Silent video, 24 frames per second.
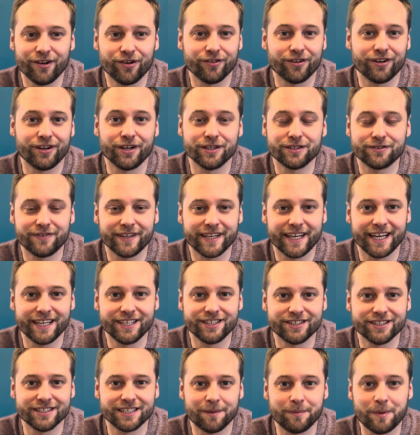all the
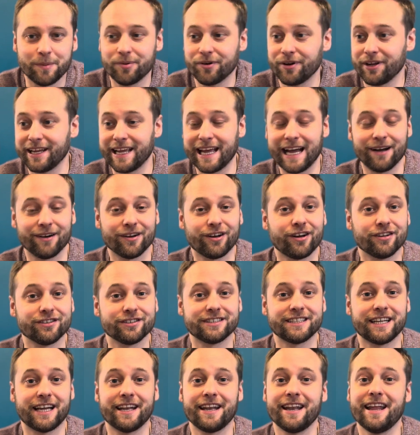notifications. I'll be putting out
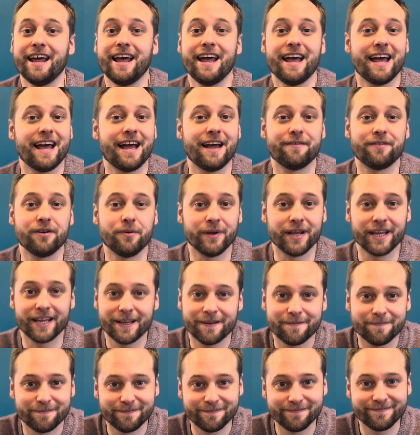content every week.
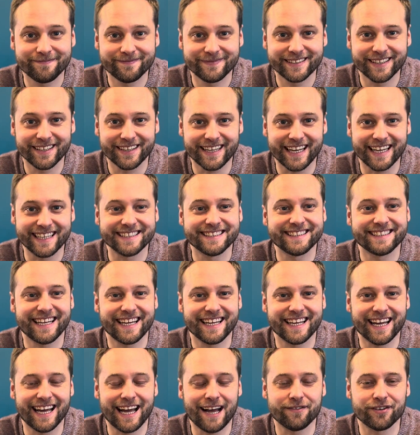Okay,
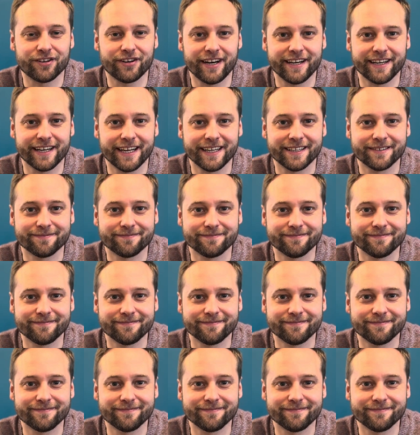take care. Have a great day.